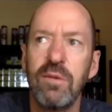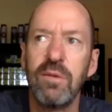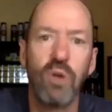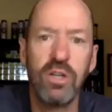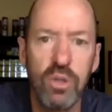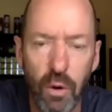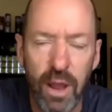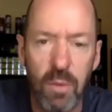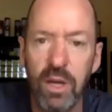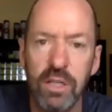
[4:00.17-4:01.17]
Roger hits
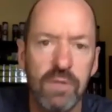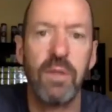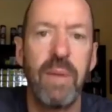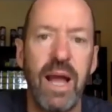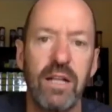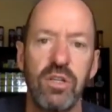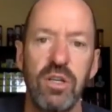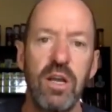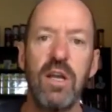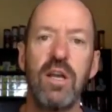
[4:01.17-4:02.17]
24 M winners for
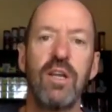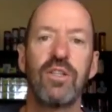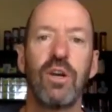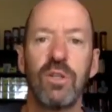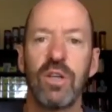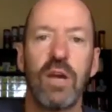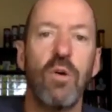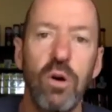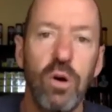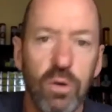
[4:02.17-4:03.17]
the match.
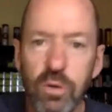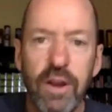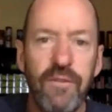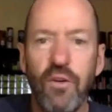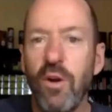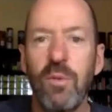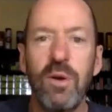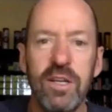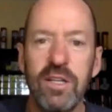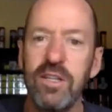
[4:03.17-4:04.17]
So it's like, oh,
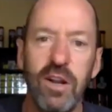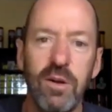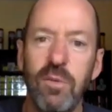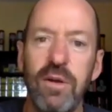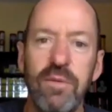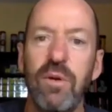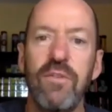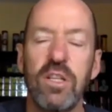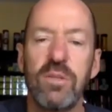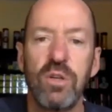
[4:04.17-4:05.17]
24 M winners, you know,
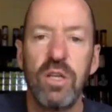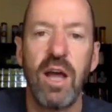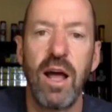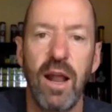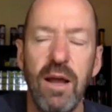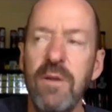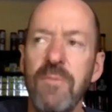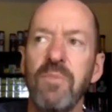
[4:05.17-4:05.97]
we've got some good data.